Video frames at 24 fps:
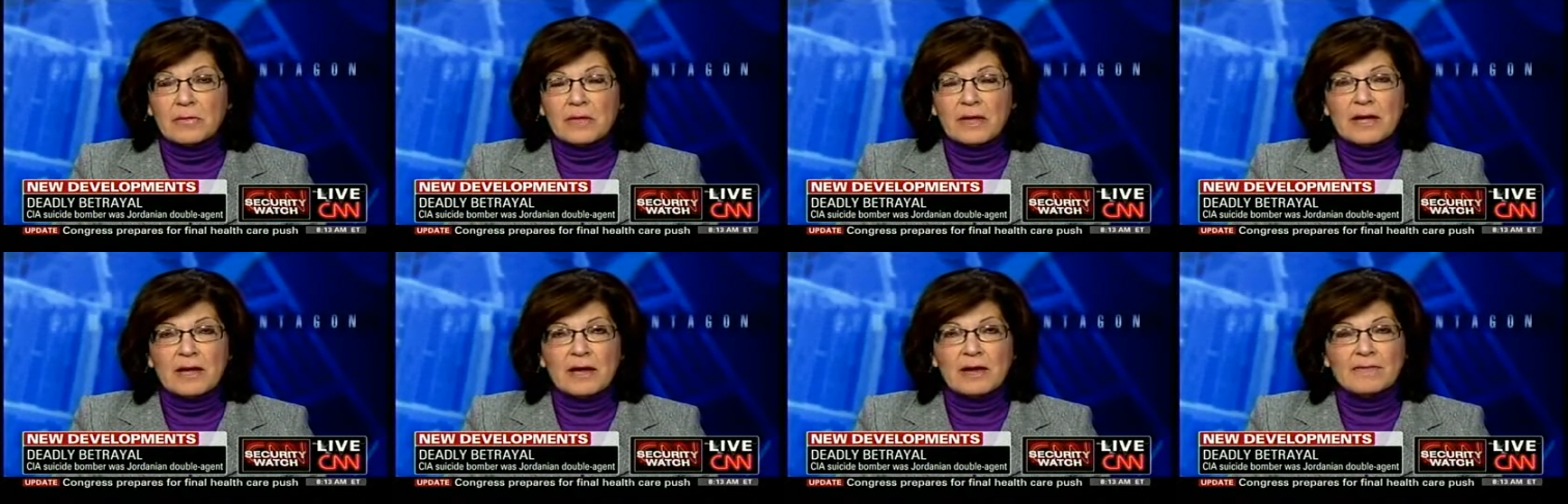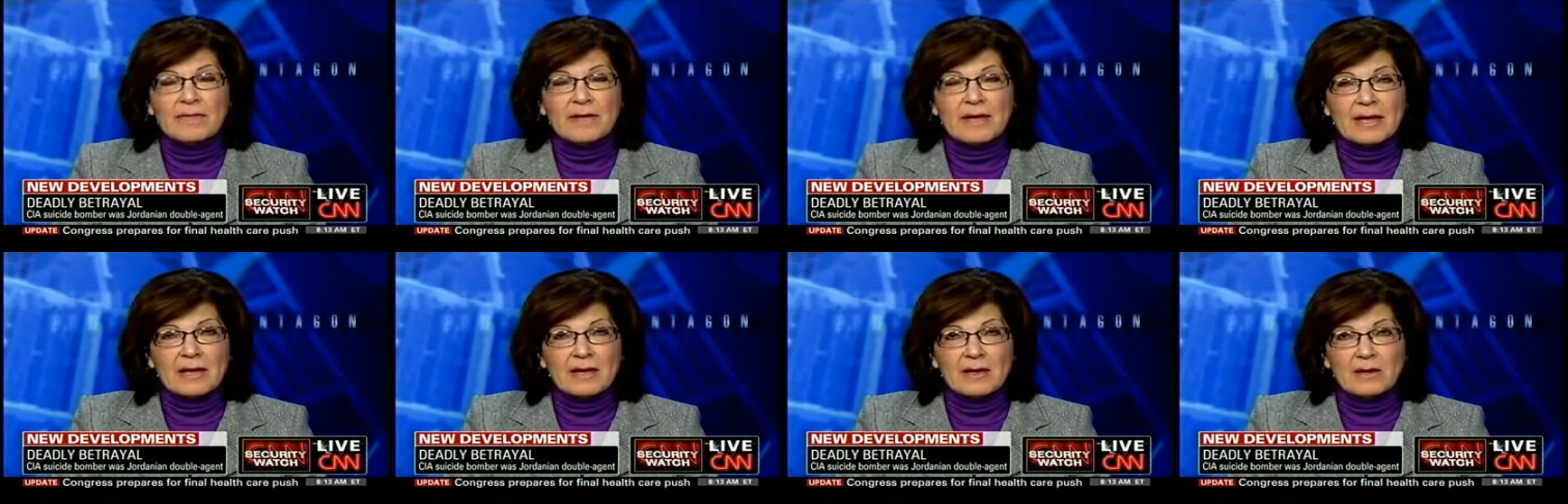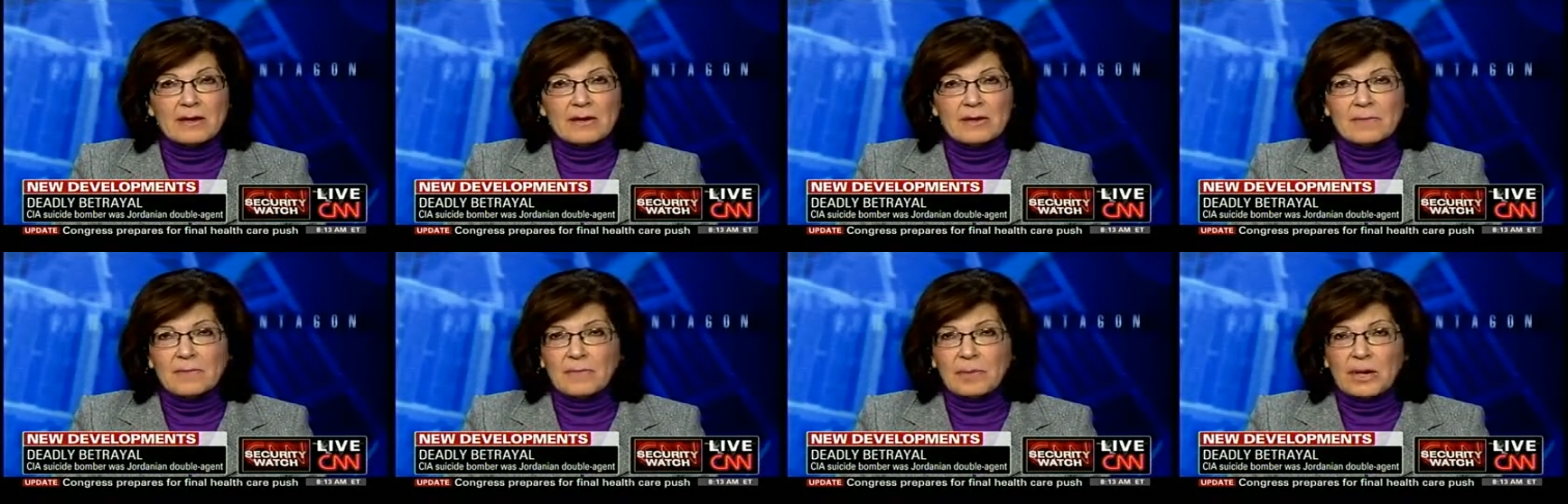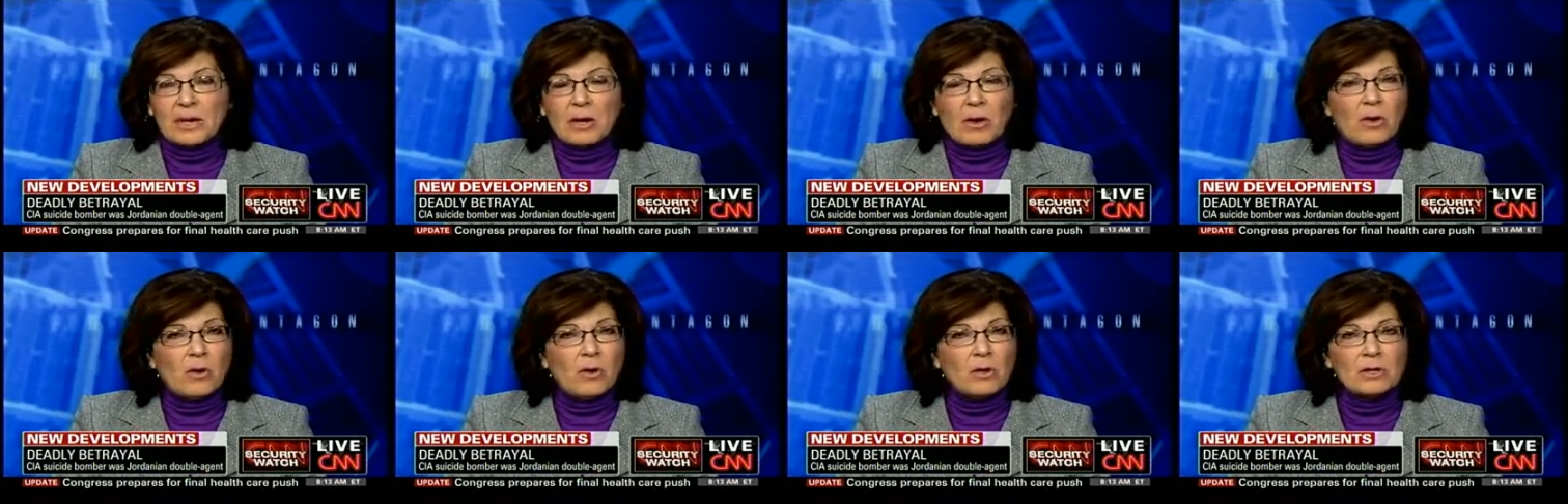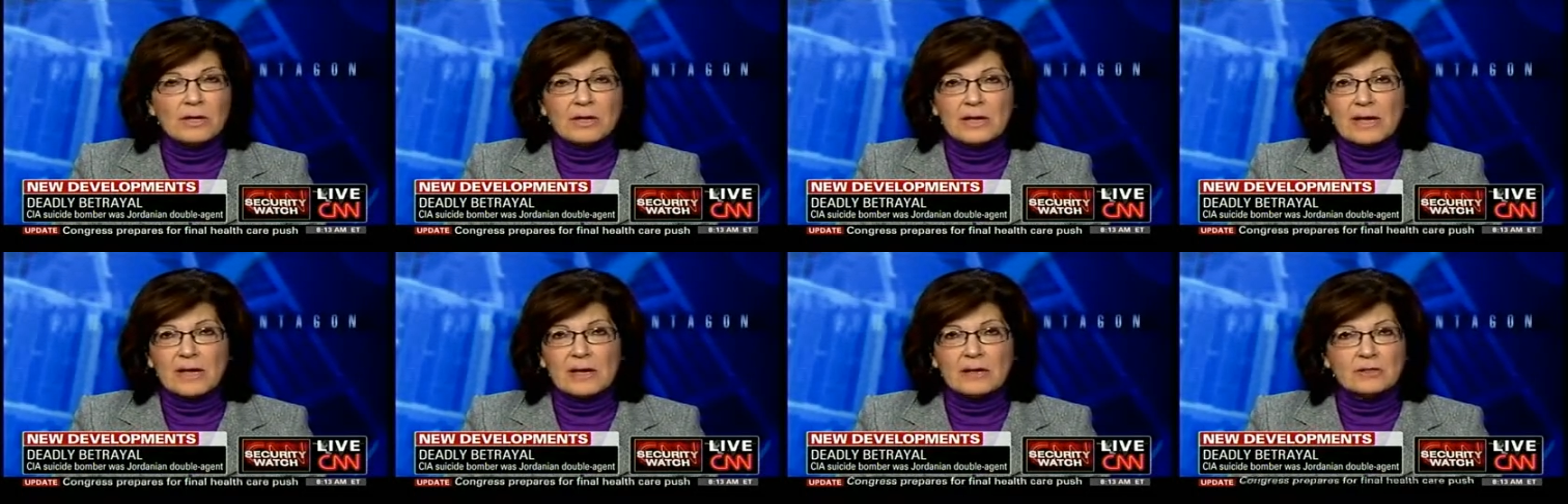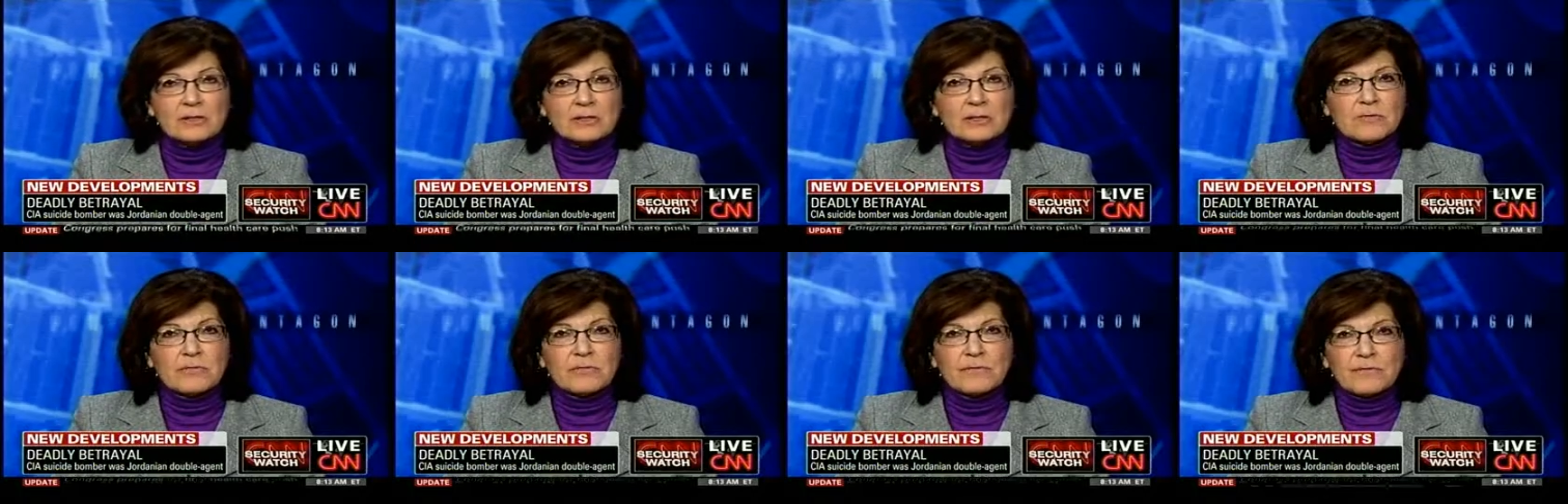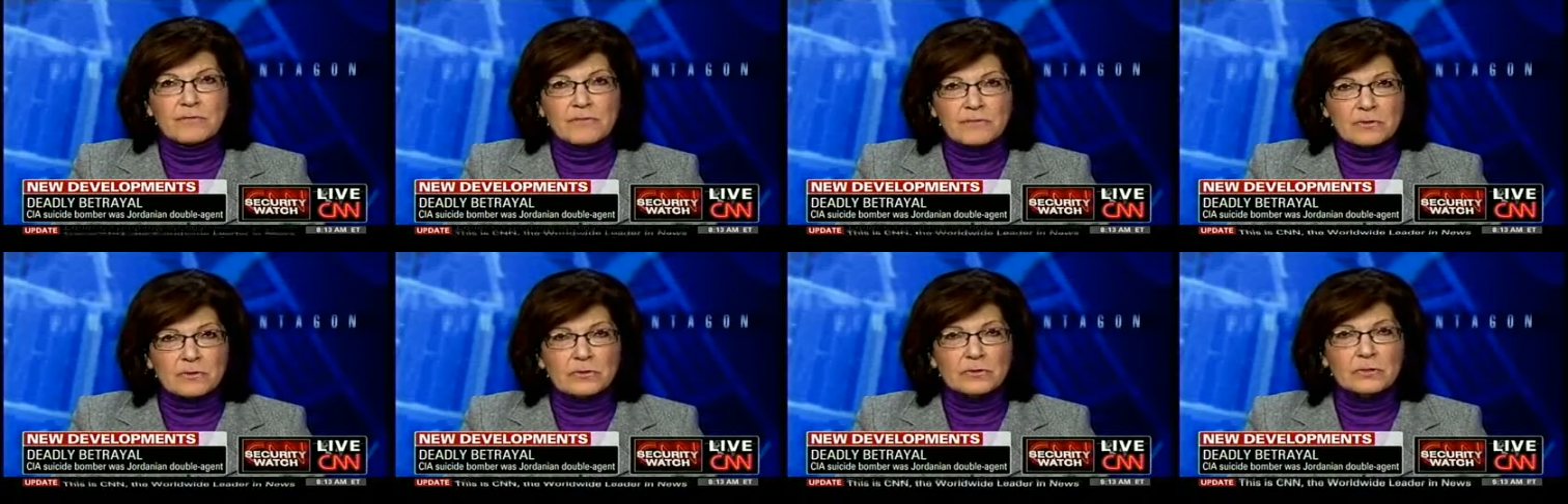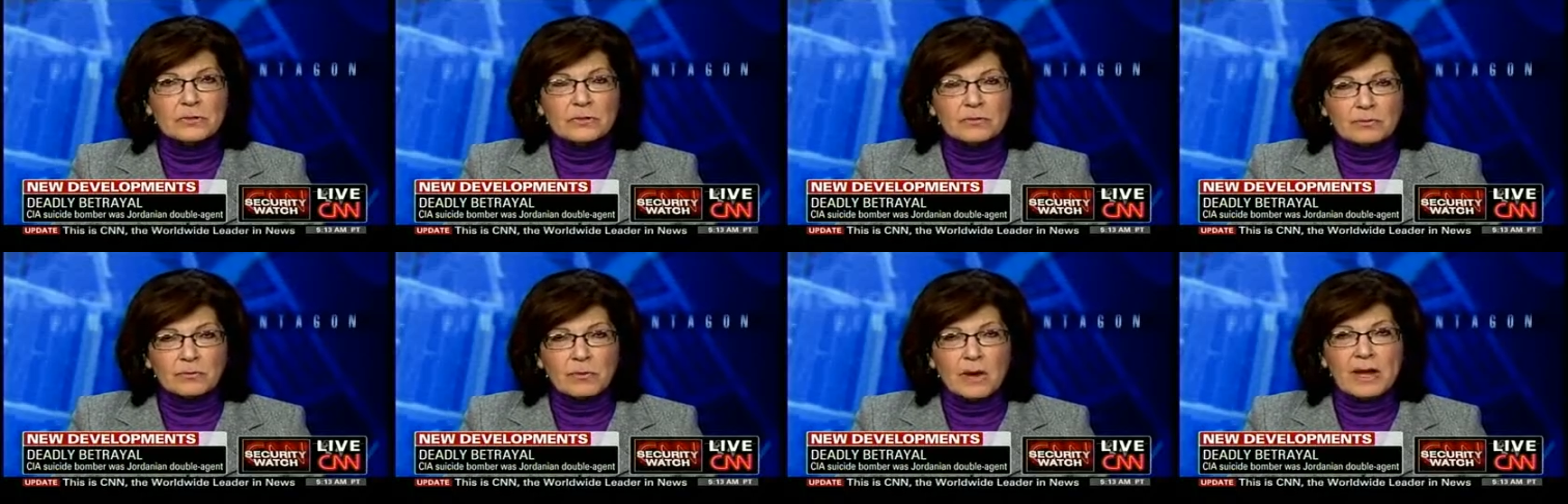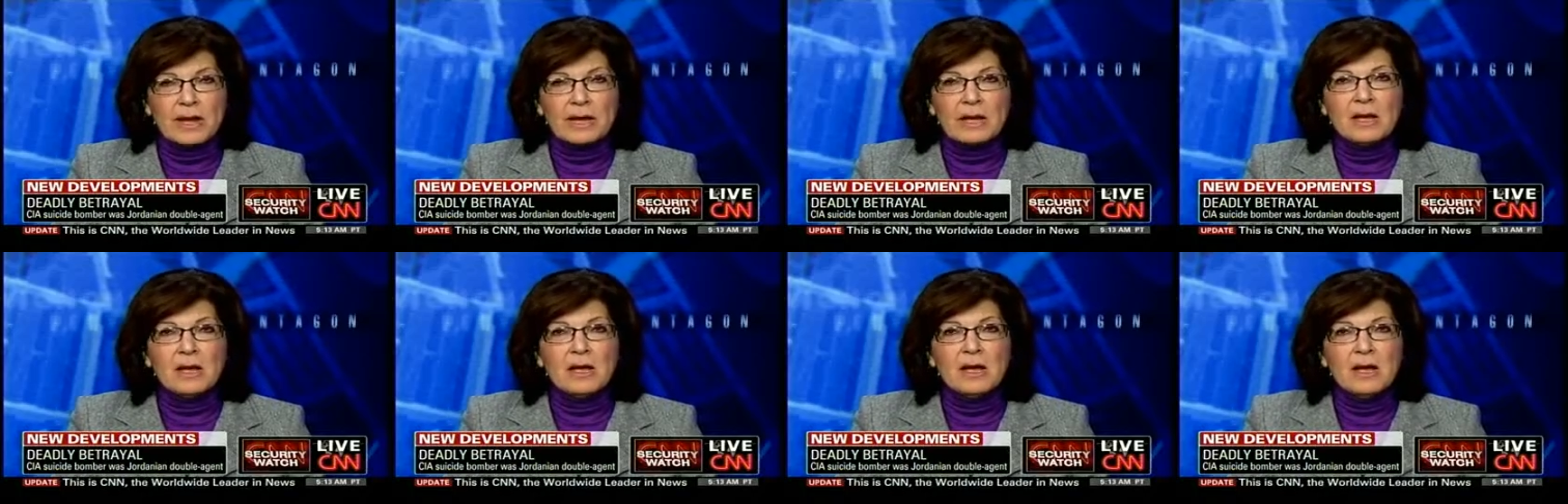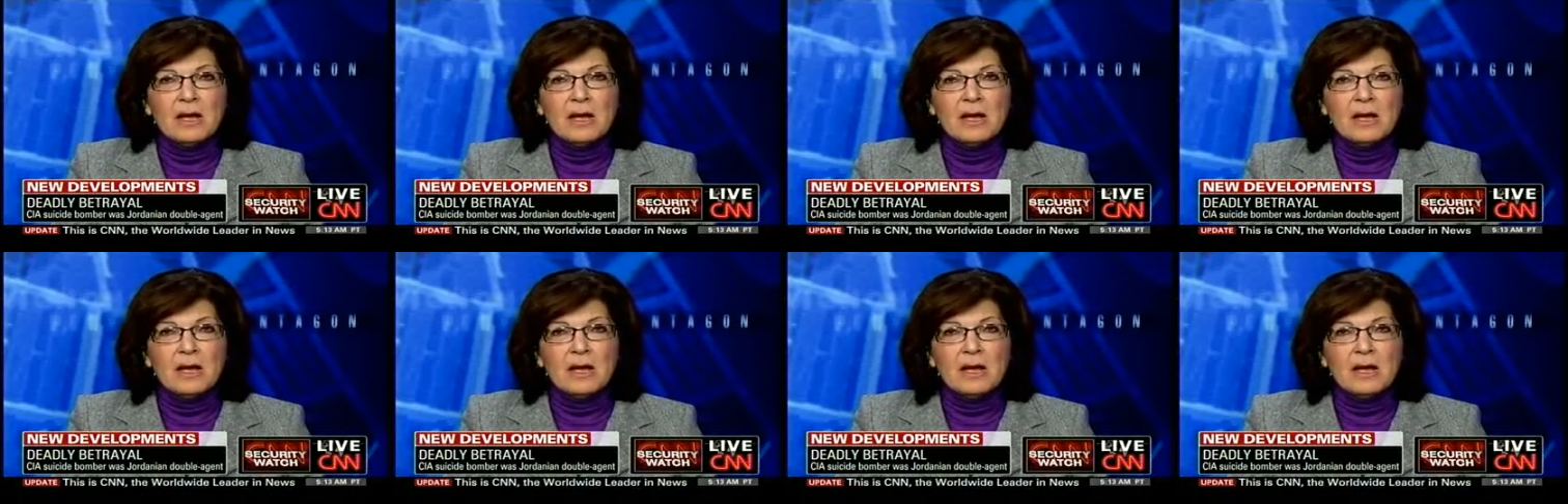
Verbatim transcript: They have, uh, by all accounts, first rate